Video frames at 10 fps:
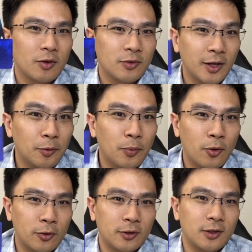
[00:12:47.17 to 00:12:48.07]
their
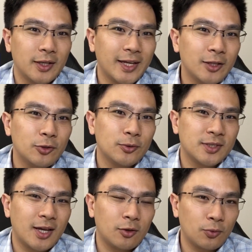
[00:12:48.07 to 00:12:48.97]
portal into
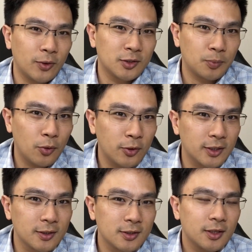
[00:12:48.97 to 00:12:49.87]
Southwest
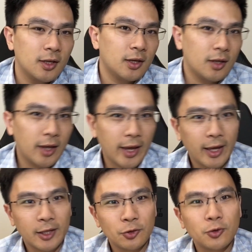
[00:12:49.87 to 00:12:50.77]
points,
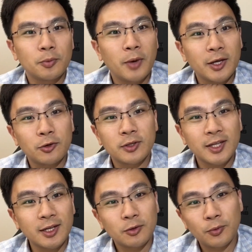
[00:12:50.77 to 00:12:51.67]
and you could buy your
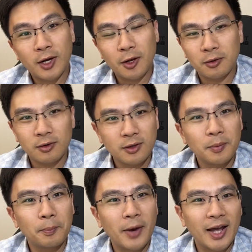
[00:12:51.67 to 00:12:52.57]
ticket without
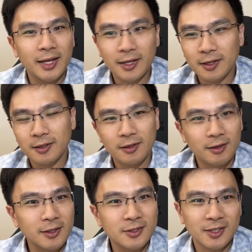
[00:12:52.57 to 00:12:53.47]
buying,
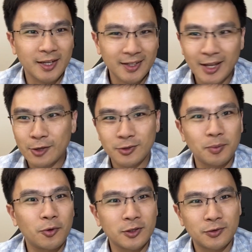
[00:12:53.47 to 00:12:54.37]
let's say, 1,000
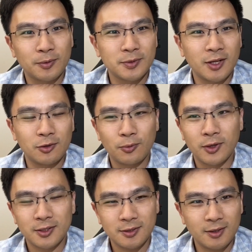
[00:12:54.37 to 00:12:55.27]
points from
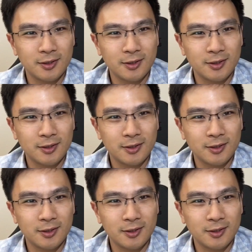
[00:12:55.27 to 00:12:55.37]
Southwest.